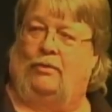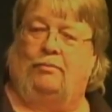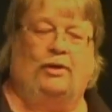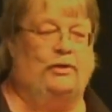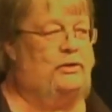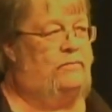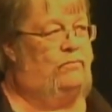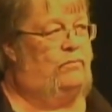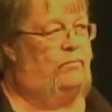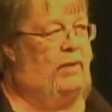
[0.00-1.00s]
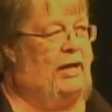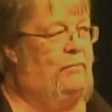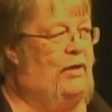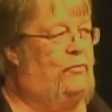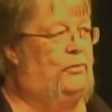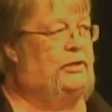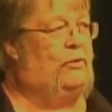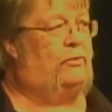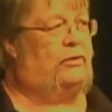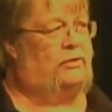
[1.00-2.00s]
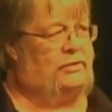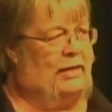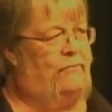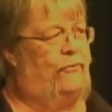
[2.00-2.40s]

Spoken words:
I'm not just bad-mouthing Matoka because I'm